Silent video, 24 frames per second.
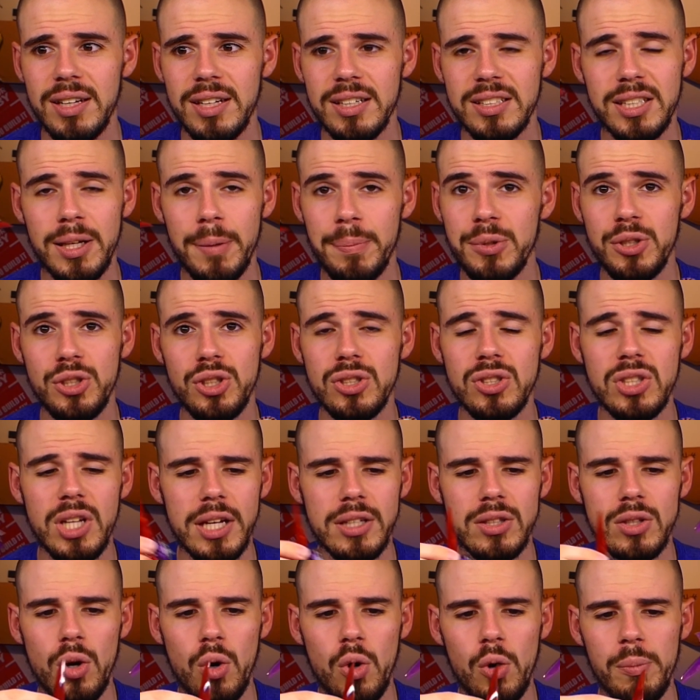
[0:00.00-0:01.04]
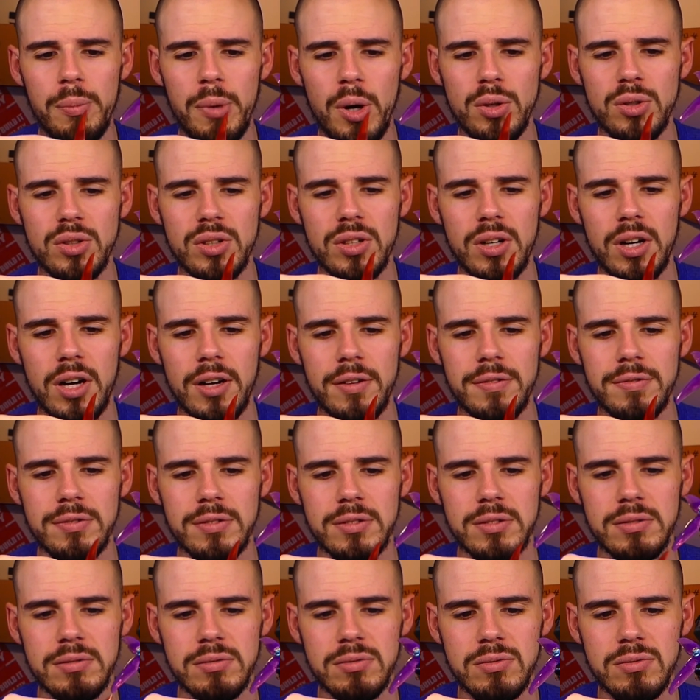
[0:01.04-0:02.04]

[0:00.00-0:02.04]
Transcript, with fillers: except you just take the whole motor off.